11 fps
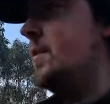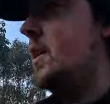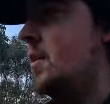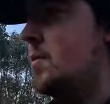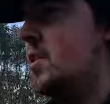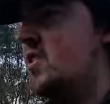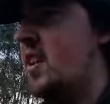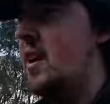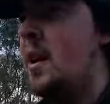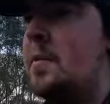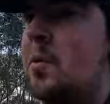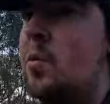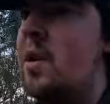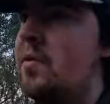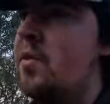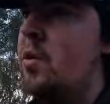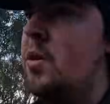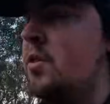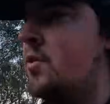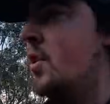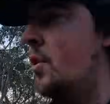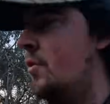yeah, we just ended up in windfall
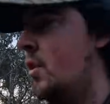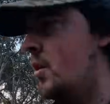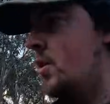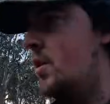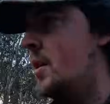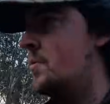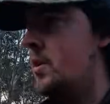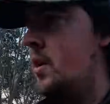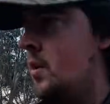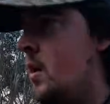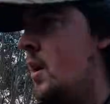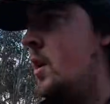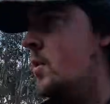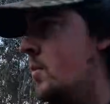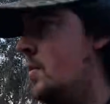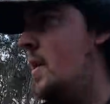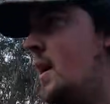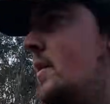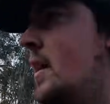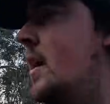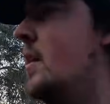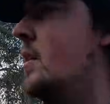and snowfall and crap, so we
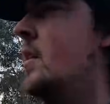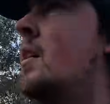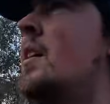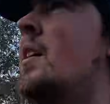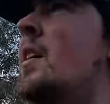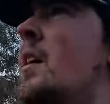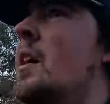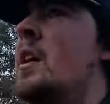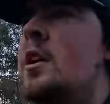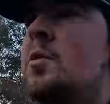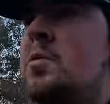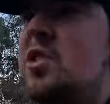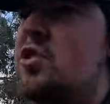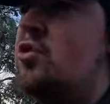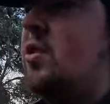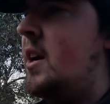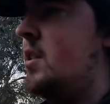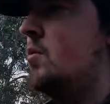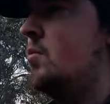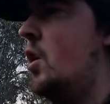backed out. We're just tracking the